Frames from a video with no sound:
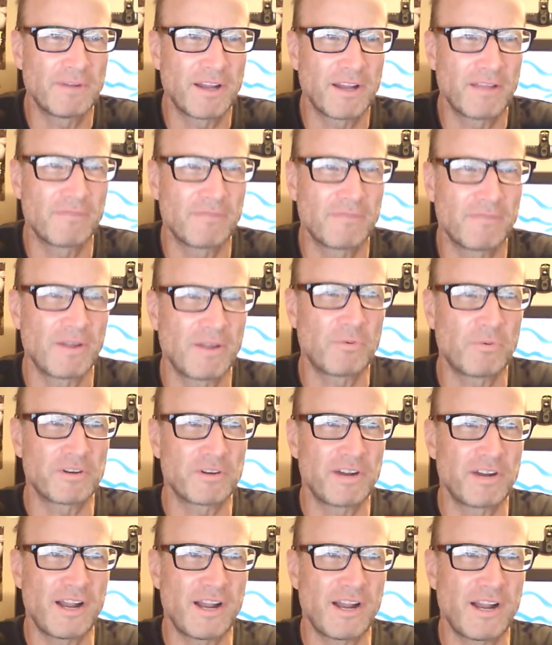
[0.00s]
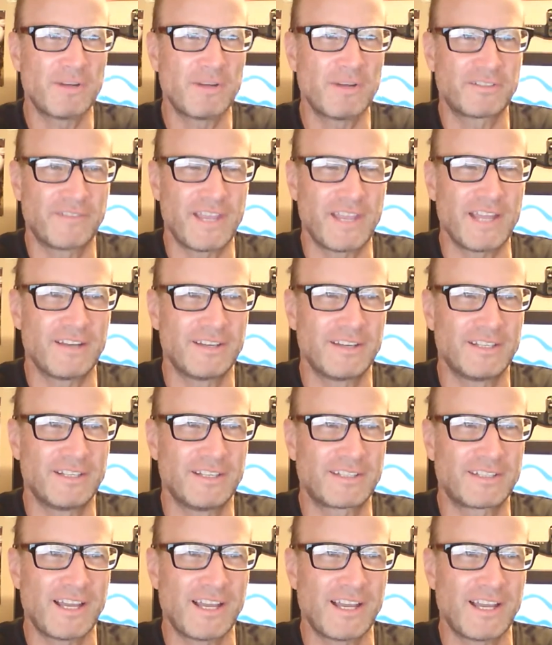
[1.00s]
But I wonder how much of that is
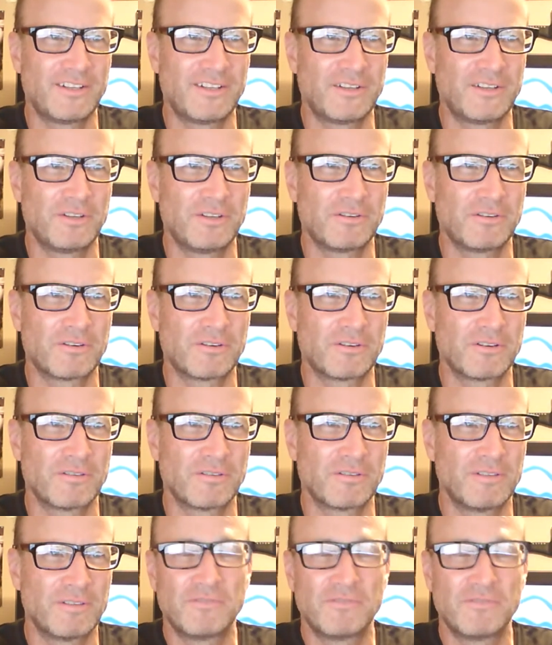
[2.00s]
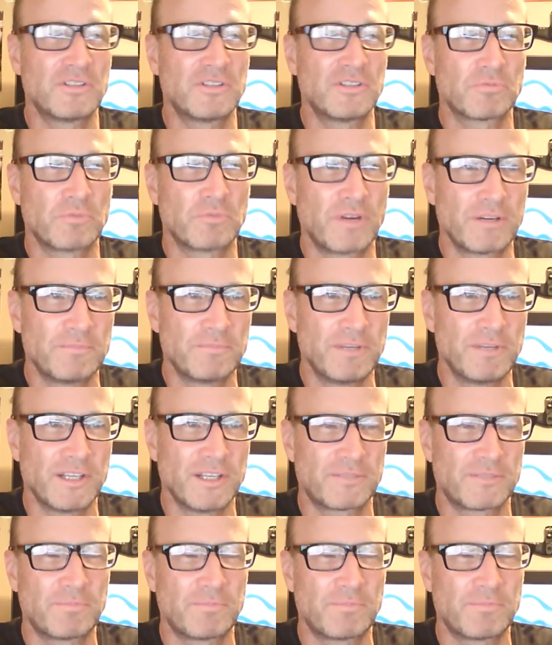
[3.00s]
tied to your rugby
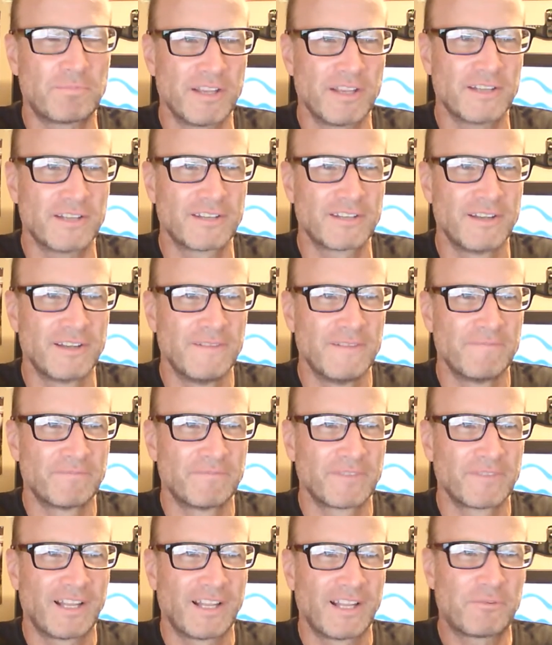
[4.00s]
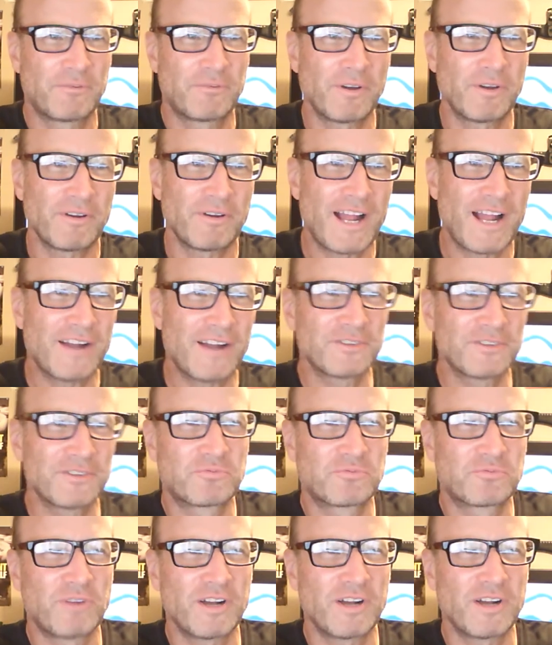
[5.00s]
experience. Like, how does
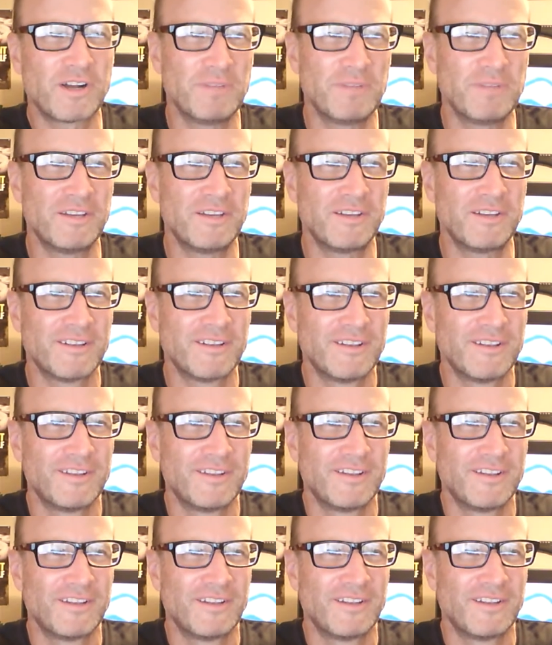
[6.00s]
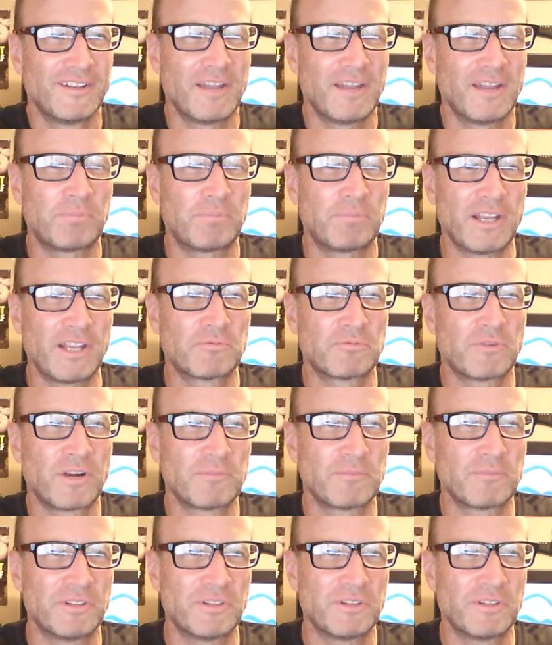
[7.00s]
rugby and playing
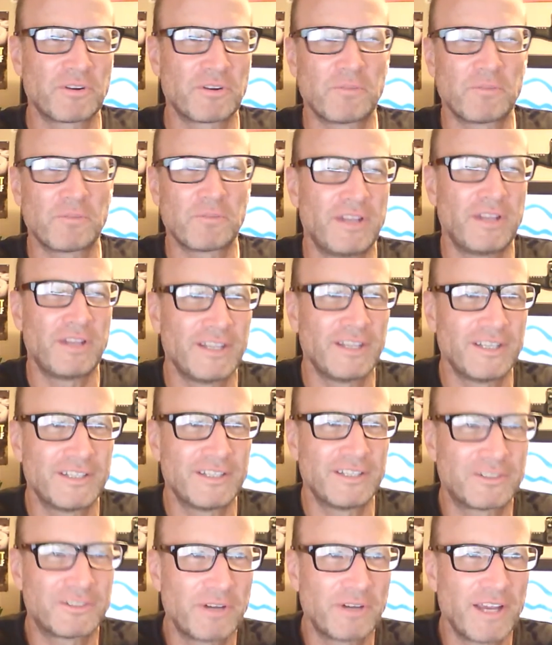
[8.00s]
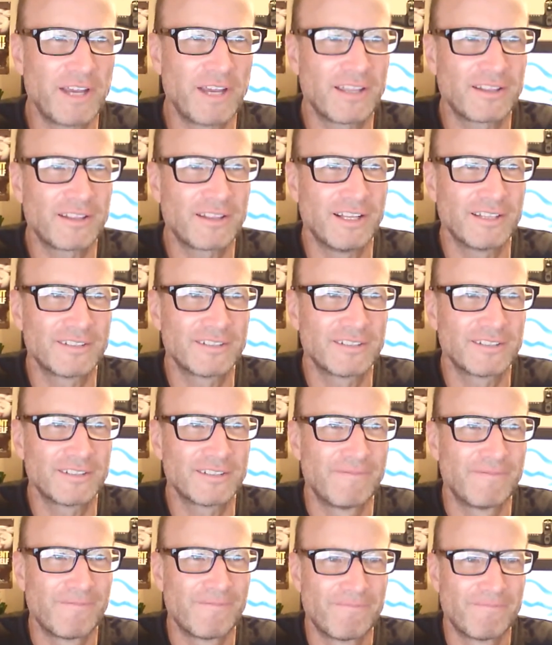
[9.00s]
rugby sort of play into triathlons?
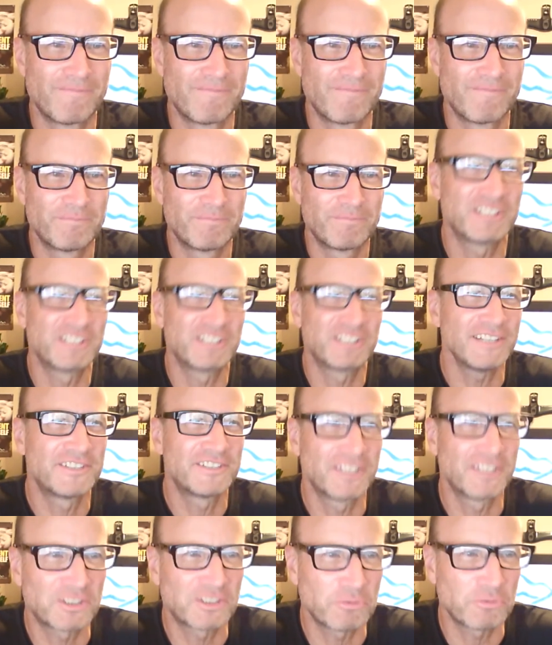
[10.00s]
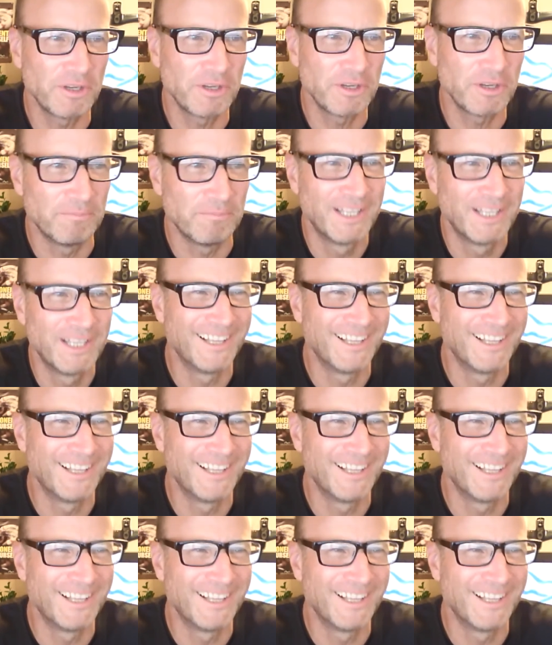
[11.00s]
Besides the swim.